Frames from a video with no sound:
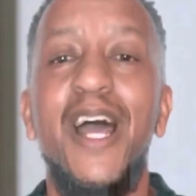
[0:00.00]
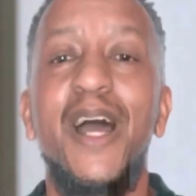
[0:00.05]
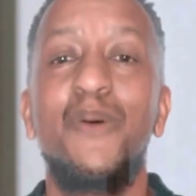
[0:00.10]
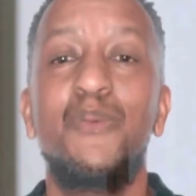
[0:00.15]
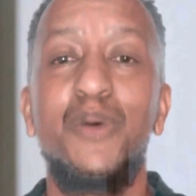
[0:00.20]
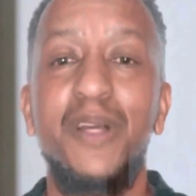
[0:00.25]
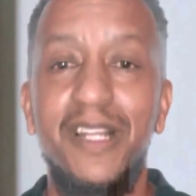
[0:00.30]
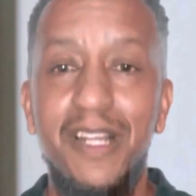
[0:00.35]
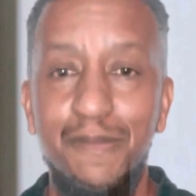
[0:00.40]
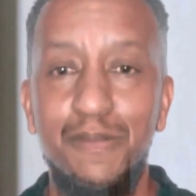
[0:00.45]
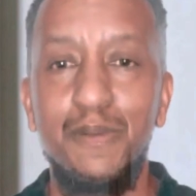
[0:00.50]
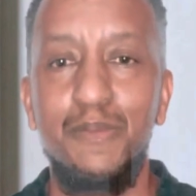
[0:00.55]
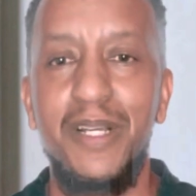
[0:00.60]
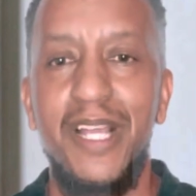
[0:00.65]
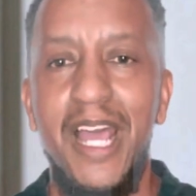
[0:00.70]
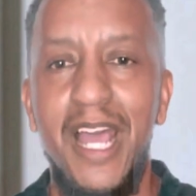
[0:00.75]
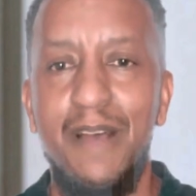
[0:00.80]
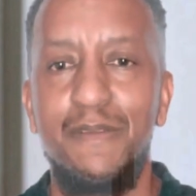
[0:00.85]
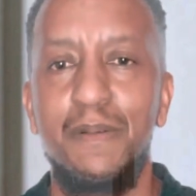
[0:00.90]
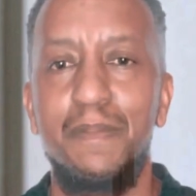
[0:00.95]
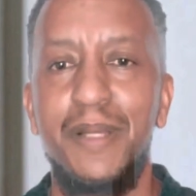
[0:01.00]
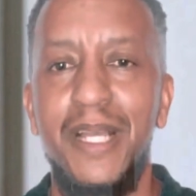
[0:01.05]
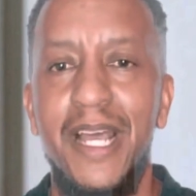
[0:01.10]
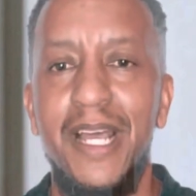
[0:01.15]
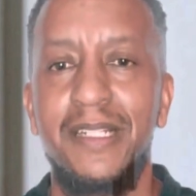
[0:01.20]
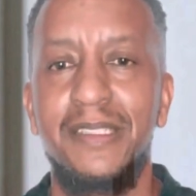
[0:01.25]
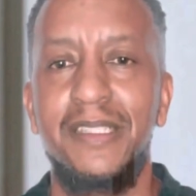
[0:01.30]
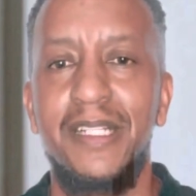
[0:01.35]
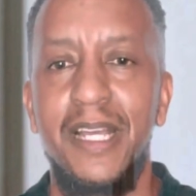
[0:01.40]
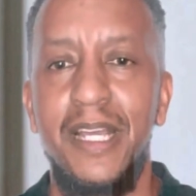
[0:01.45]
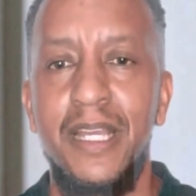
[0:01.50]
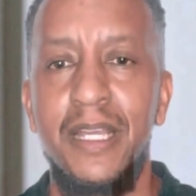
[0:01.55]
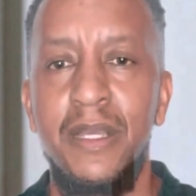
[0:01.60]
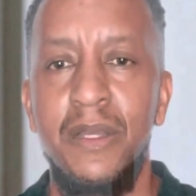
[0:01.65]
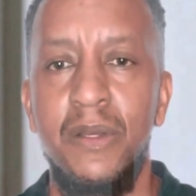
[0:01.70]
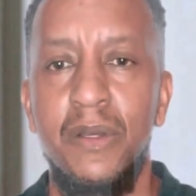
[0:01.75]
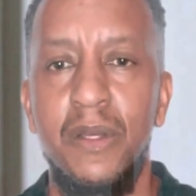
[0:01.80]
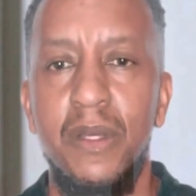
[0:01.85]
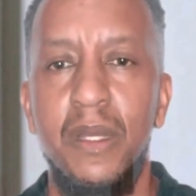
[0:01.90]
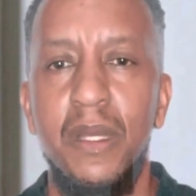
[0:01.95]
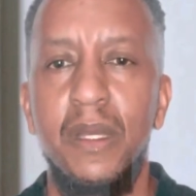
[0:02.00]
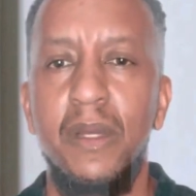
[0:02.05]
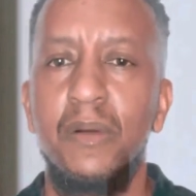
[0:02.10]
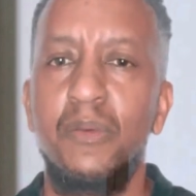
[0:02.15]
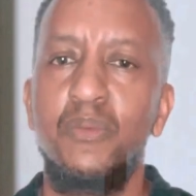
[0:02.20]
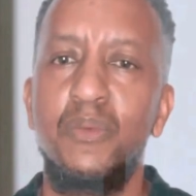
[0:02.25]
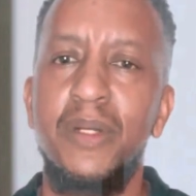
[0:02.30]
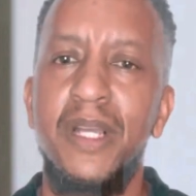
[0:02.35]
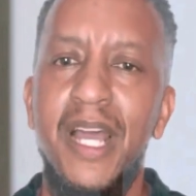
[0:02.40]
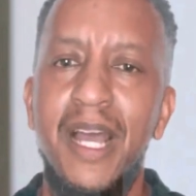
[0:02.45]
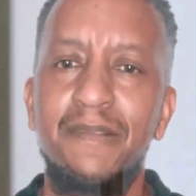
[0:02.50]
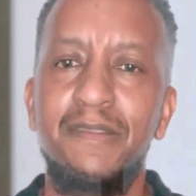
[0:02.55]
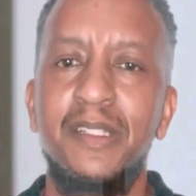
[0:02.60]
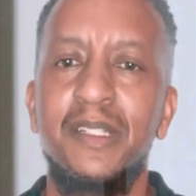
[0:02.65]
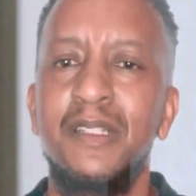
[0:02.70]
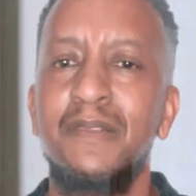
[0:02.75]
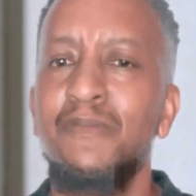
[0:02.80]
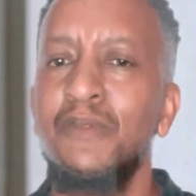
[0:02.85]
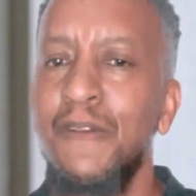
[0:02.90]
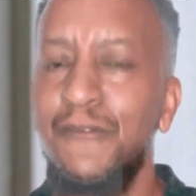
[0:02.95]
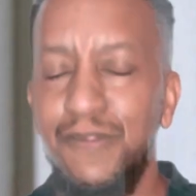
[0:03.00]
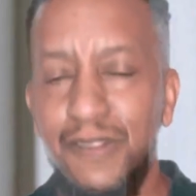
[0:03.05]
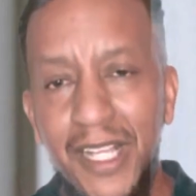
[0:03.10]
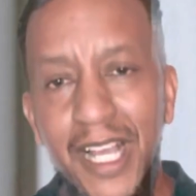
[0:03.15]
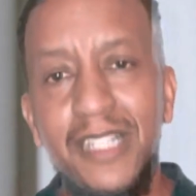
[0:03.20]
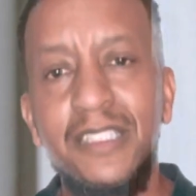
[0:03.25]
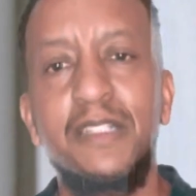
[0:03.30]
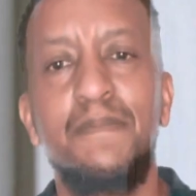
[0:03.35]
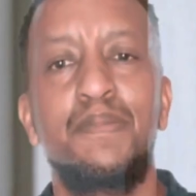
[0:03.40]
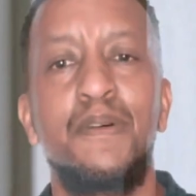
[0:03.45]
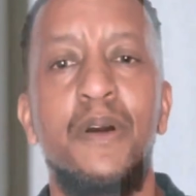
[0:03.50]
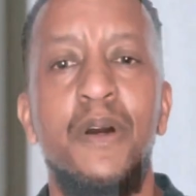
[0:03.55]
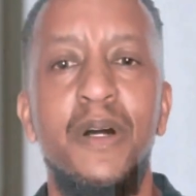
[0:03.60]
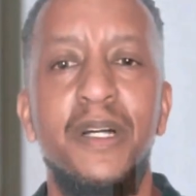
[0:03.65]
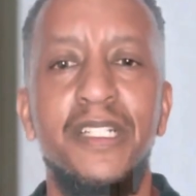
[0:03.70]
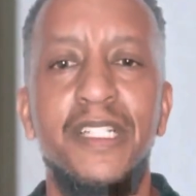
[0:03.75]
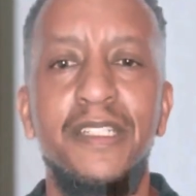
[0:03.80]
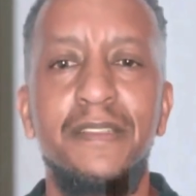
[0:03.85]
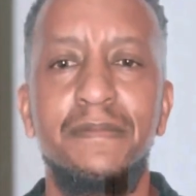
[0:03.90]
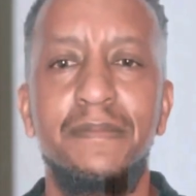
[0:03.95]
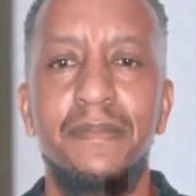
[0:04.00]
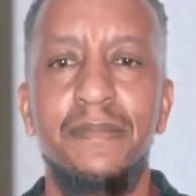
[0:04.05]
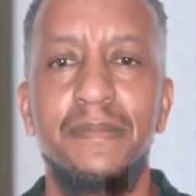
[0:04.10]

Whenever we have a bad day, we have to reflect upon it,